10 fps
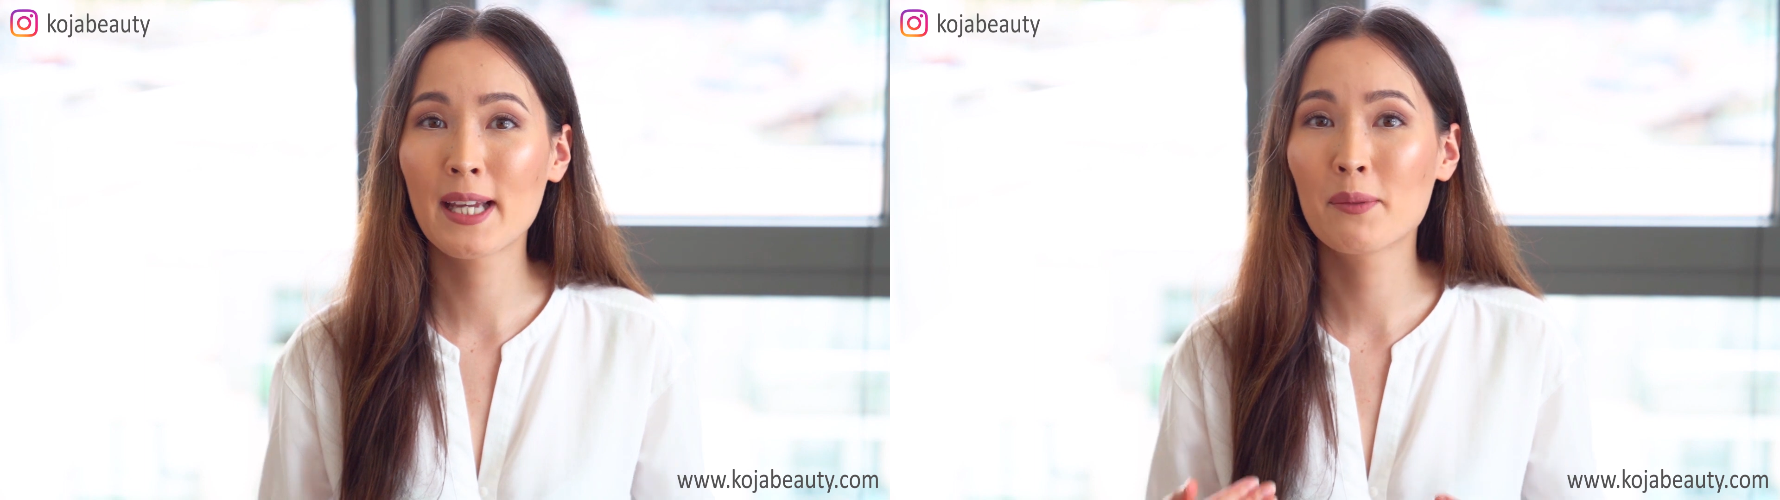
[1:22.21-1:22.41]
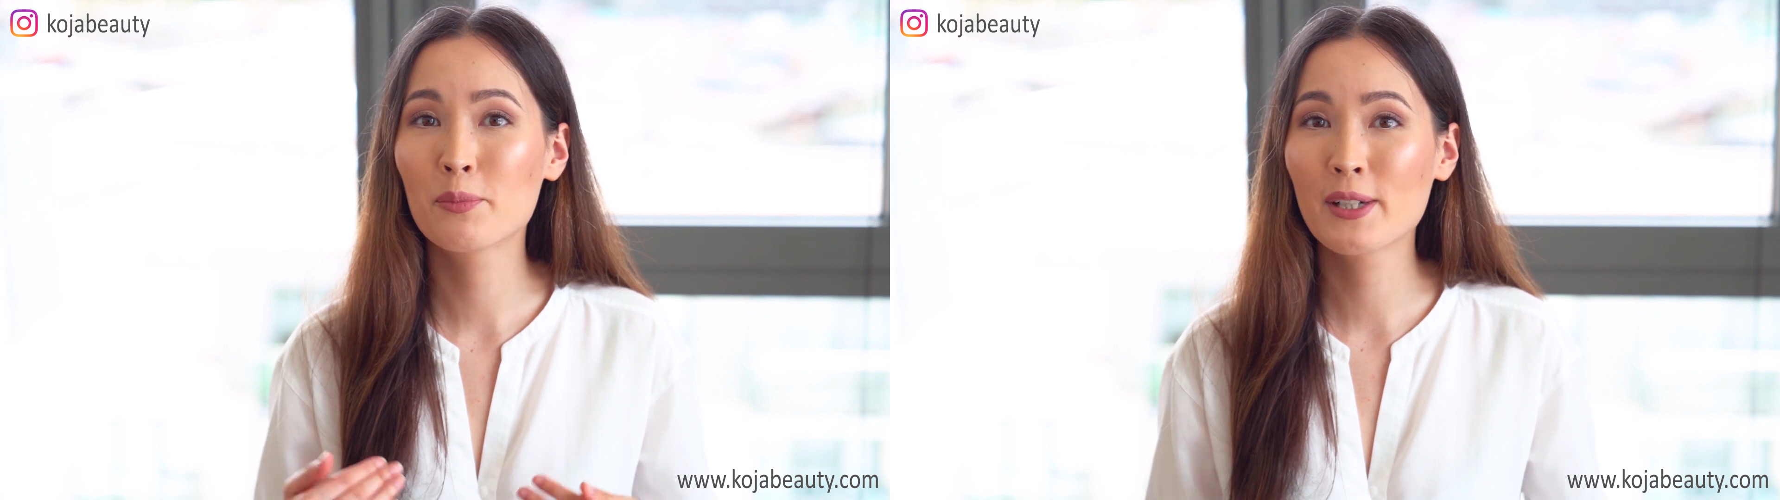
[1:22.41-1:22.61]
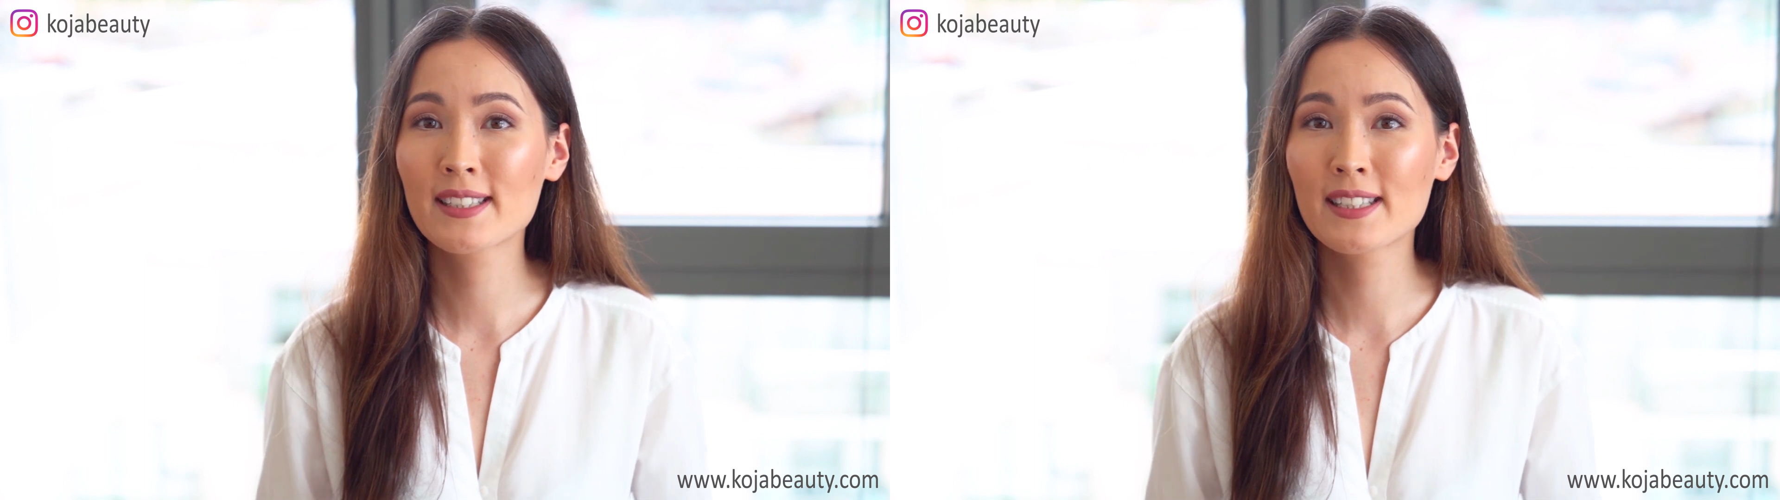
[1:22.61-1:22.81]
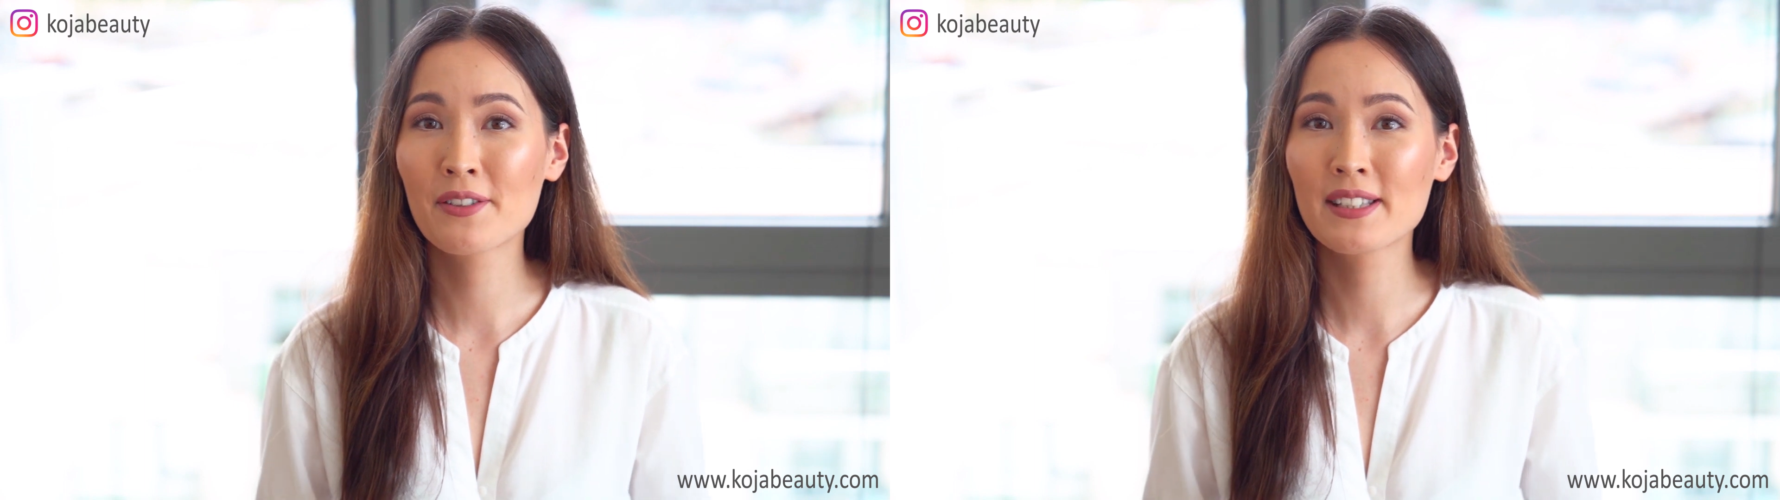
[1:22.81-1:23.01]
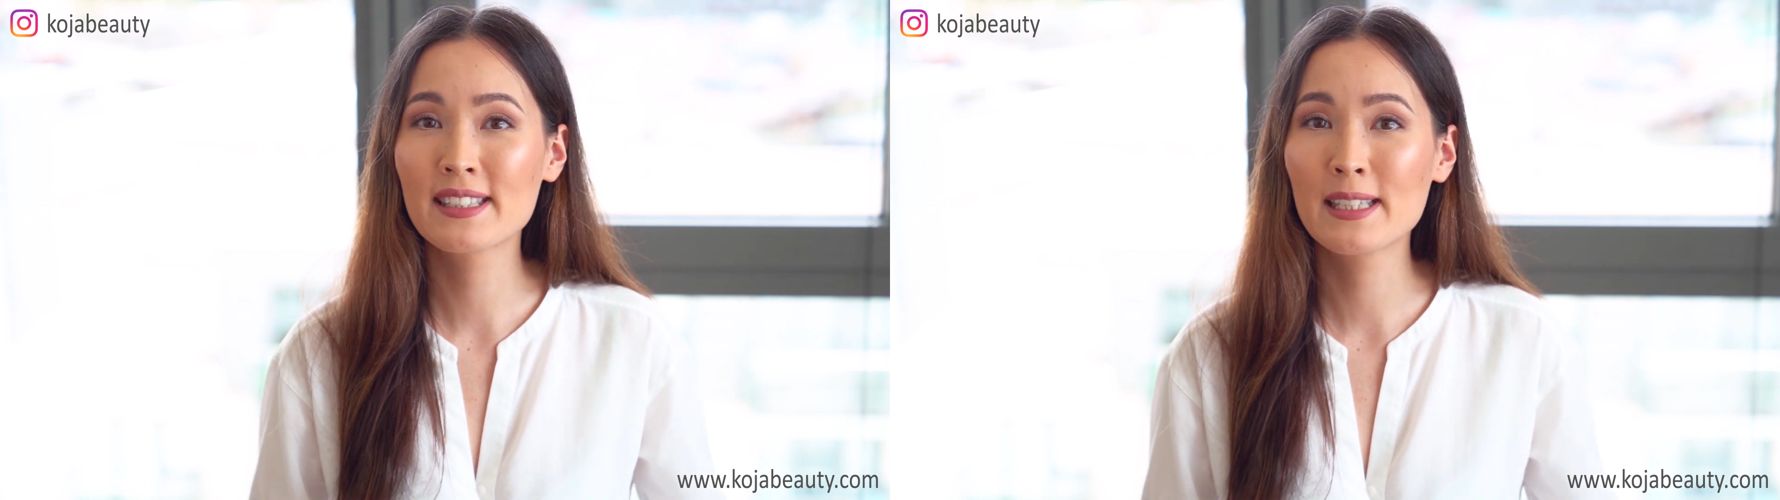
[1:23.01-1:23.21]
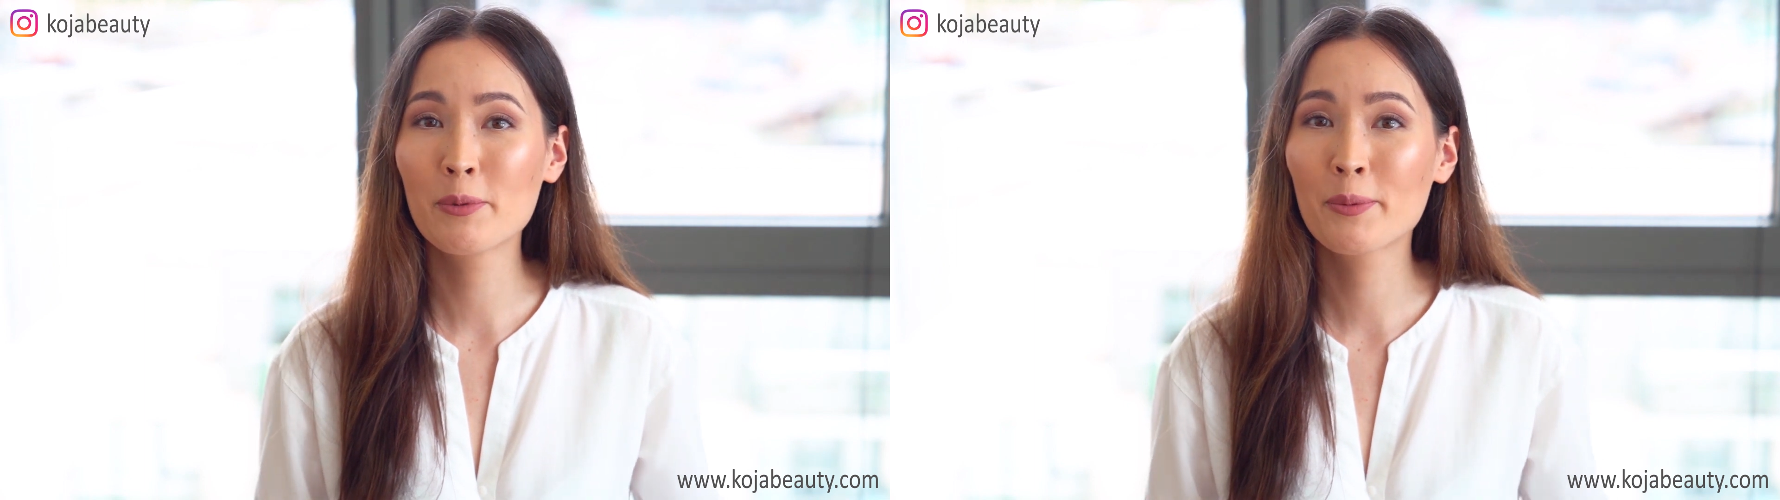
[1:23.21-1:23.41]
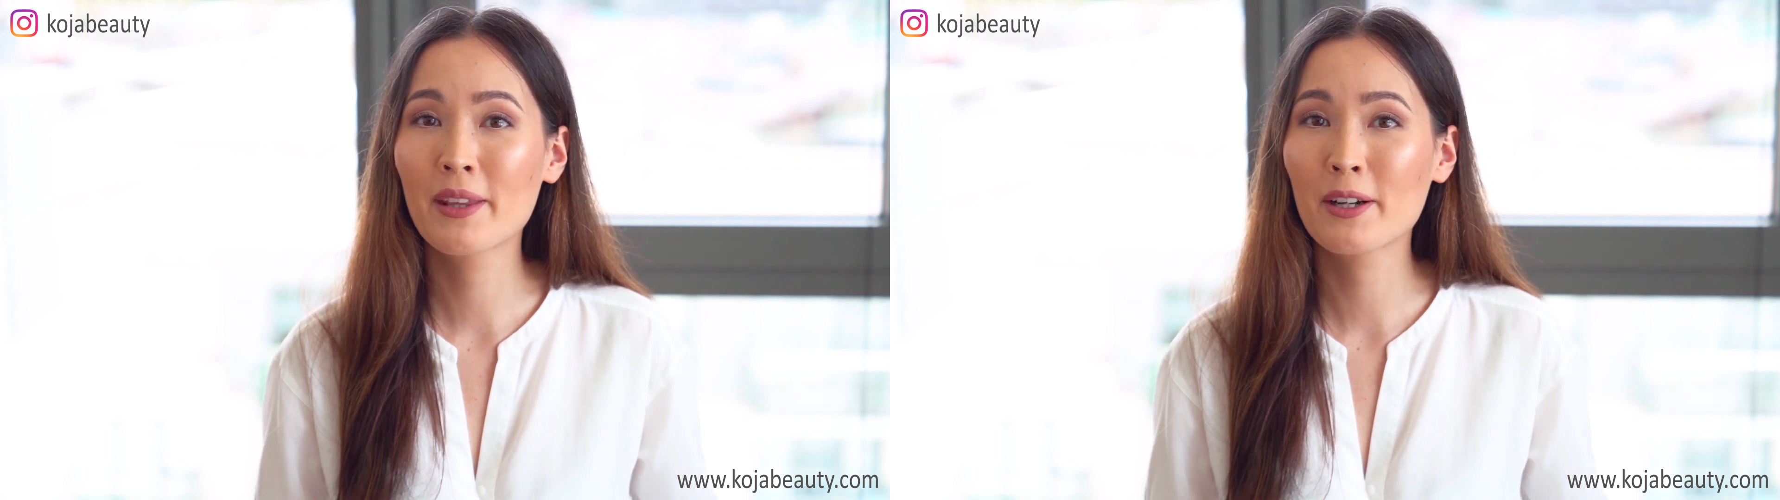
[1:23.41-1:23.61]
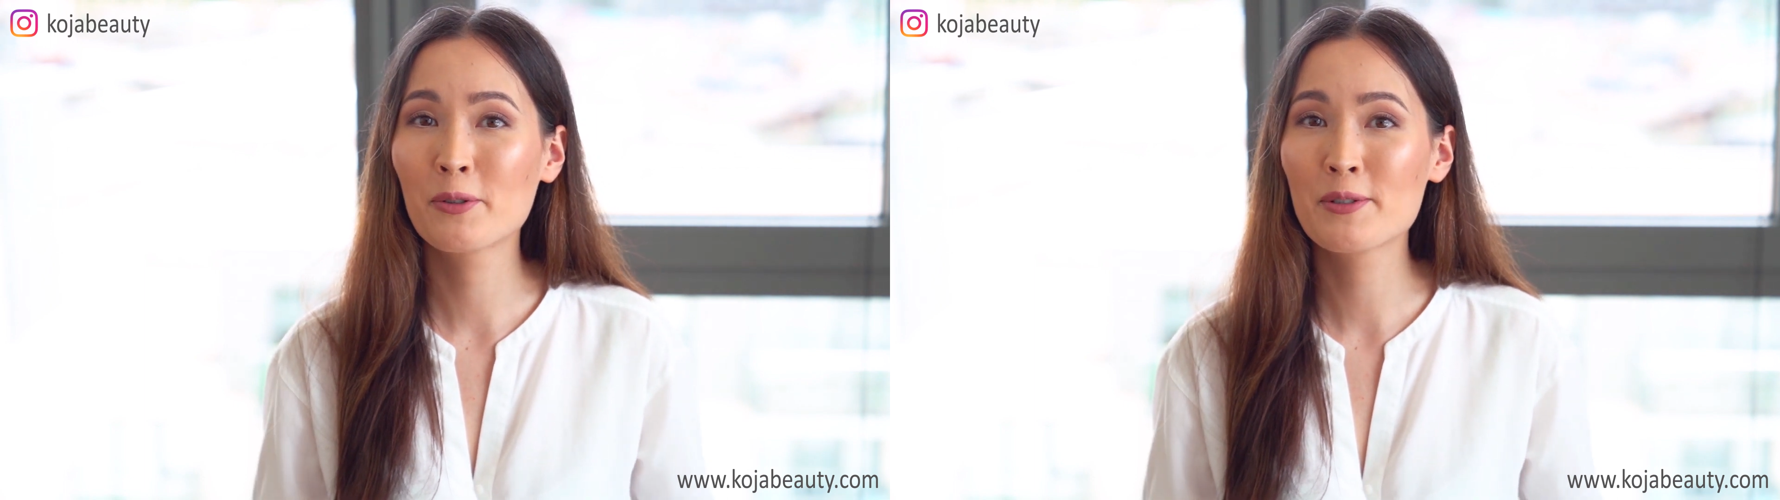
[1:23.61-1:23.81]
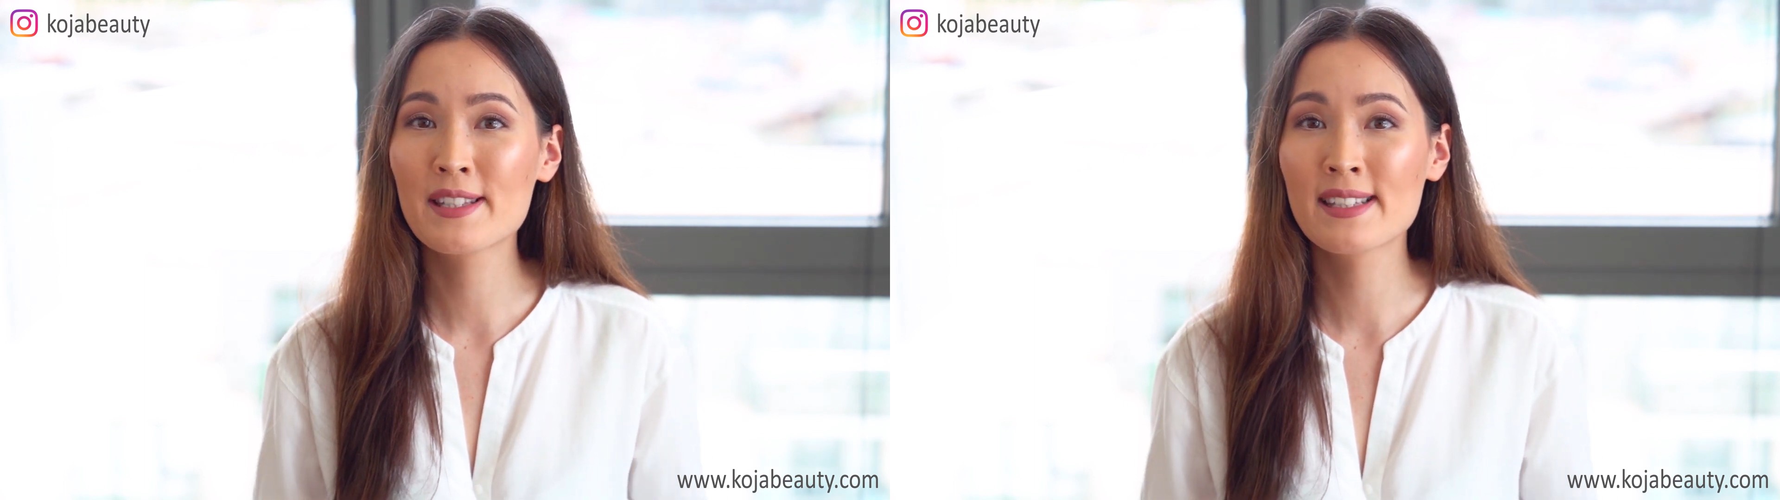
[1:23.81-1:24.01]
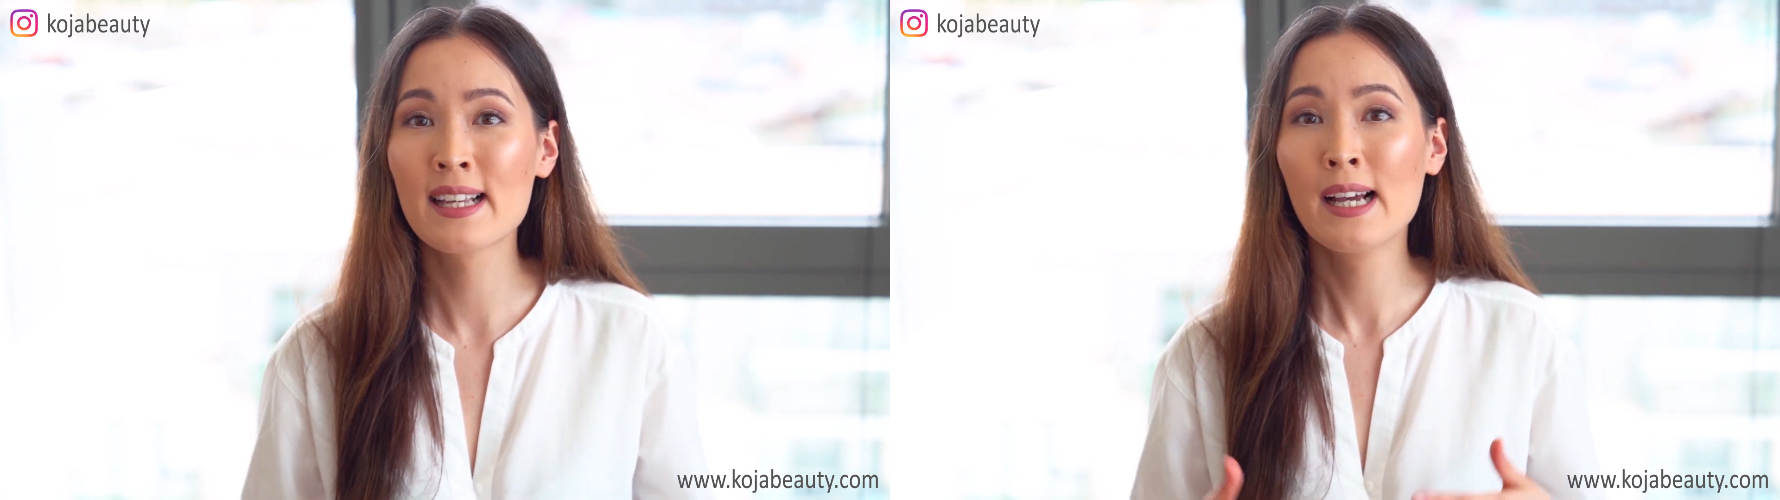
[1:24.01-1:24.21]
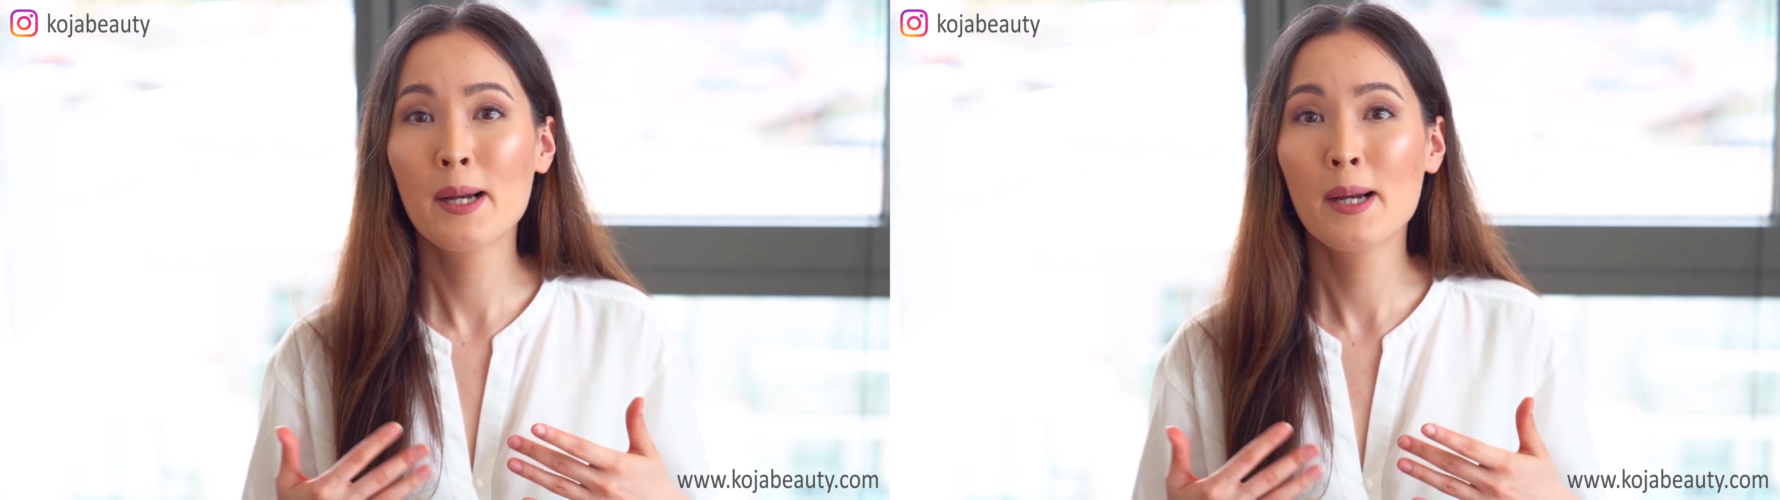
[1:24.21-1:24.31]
and breaks down the sebum that causes